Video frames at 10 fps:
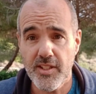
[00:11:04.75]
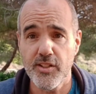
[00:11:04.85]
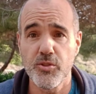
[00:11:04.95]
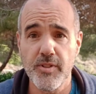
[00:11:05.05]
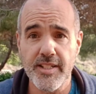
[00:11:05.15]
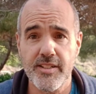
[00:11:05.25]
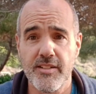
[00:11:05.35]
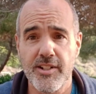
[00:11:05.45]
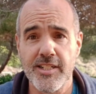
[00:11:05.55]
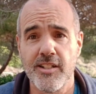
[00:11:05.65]
to
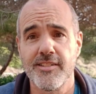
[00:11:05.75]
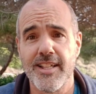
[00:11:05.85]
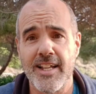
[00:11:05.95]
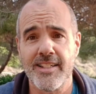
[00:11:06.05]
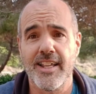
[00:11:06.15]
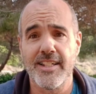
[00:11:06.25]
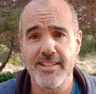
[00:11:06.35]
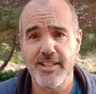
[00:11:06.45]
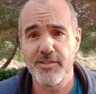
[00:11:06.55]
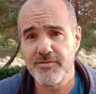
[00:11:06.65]
iterate on that and
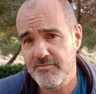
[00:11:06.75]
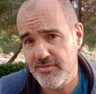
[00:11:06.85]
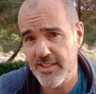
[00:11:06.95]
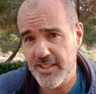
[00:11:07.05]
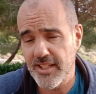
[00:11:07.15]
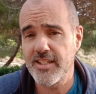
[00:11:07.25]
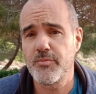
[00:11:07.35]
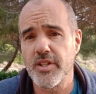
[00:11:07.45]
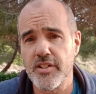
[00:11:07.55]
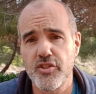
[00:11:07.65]
give the
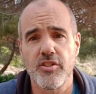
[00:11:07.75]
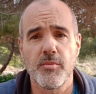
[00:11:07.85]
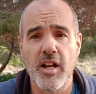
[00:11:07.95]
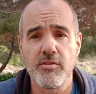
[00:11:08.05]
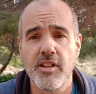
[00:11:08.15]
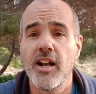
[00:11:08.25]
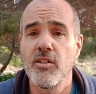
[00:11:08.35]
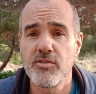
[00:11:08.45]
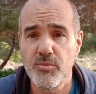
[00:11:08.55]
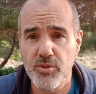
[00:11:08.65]
explanation about how
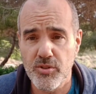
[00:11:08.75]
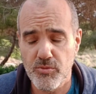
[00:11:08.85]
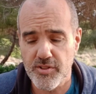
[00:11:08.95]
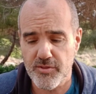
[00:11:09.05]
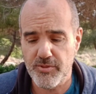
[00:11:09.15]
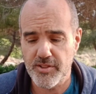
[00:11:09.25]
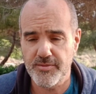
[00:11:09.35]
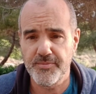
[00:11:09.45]
the book was written.